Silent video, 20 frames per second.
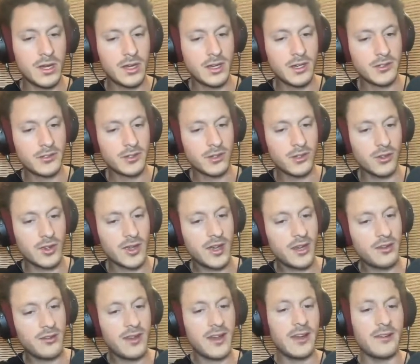So you kind
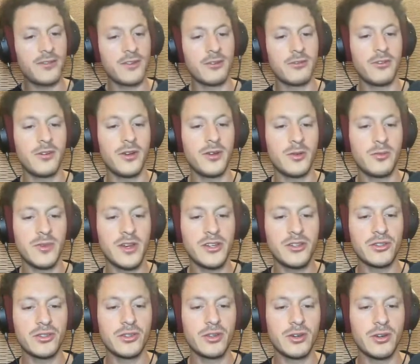of have your fundamental
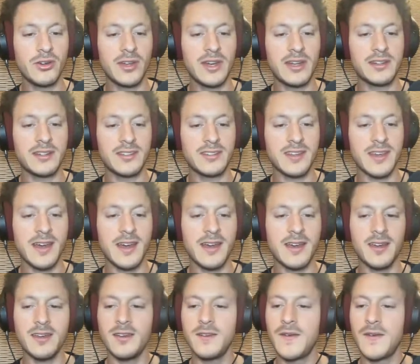note at this
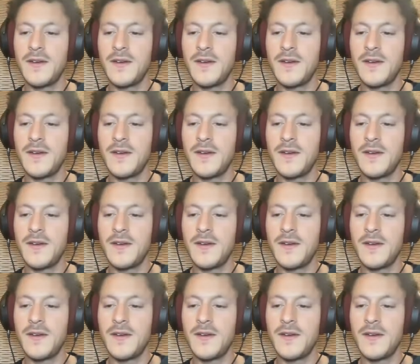A,